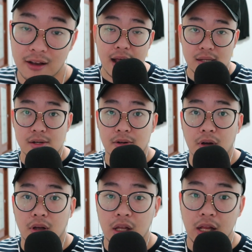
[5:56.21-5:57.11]
Ezreal,
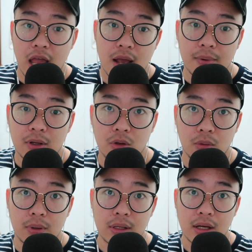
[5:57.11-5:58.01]
it able
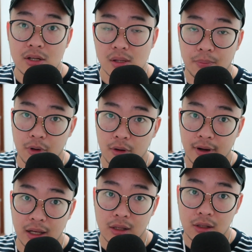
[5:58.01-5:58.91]
to be superior
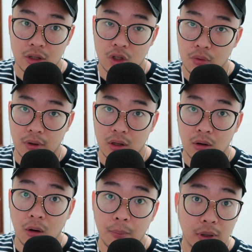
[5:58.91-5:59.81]
right during
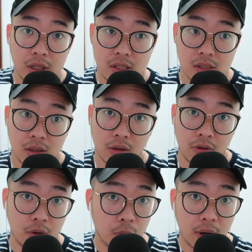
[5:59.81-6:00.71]
your opponents in
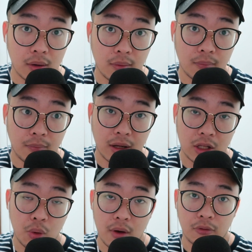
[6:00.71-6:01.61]
grade 1,
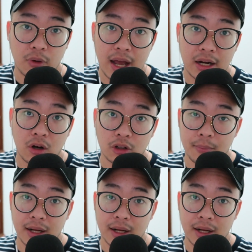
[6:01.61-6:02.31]
but you have to gather all the